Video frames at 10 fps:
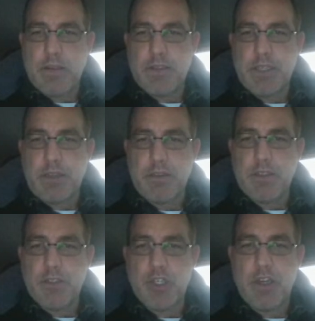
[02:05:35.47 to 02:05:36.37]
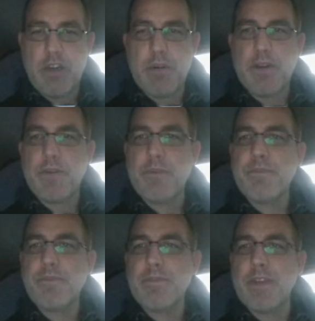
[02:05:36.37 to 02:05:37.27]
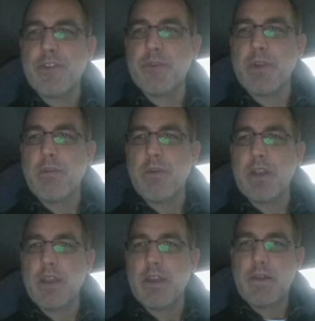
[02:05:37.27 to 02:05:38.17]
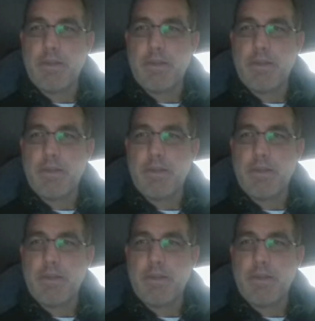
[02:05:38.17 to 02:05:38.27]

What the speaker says: Delta G. Here we go. This is what I want to get.